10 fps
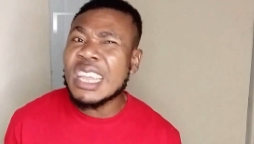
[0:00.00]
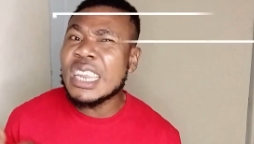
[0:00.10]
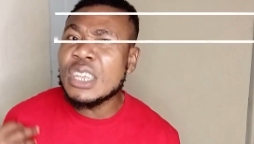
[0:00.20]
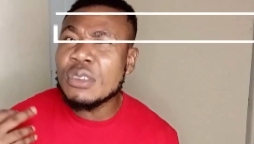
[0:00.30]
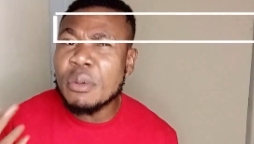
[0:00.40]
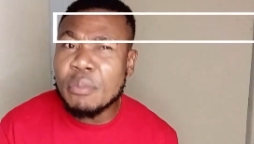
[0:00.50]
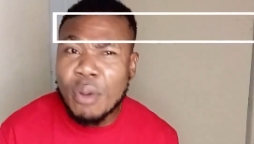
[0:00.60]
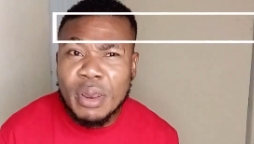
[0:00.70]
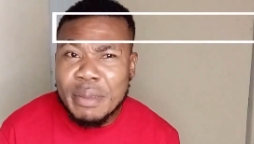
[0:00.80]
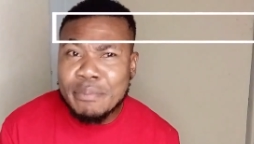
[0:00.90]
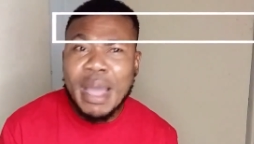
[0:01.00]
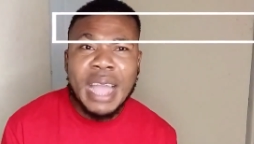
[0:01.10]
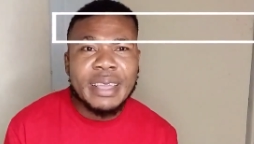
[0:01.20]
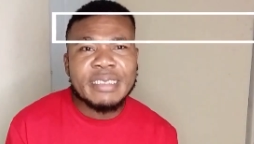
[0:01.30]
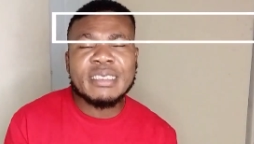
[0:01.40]
sending you the money
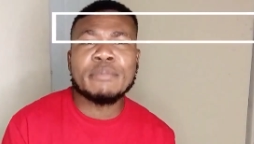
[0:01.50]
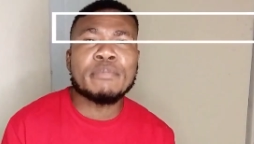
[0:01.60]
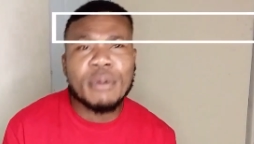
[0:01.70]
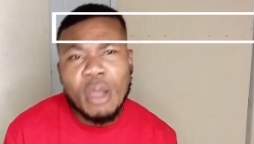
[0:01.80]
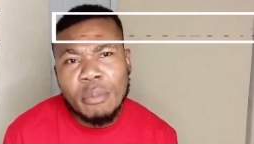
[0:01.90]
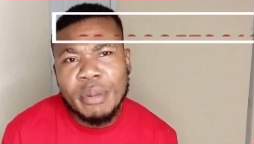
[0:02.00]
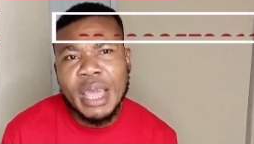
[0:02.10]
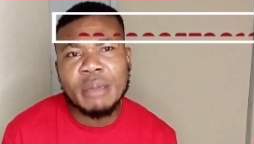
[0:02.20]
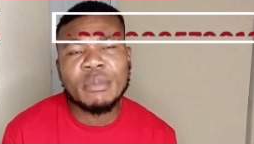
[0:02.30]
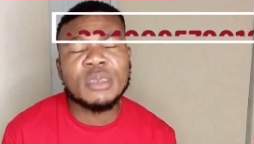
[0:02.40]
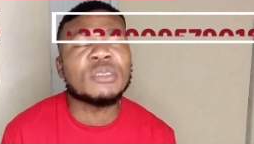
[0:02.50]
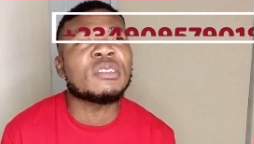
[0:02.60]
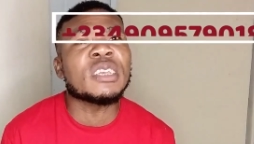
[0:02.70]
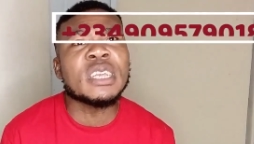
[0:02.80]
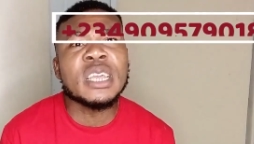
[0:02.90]
back is a problem, you
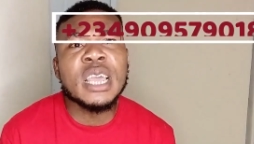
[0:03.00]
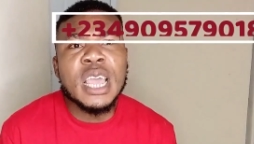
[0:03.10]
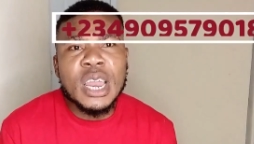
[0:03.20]
see.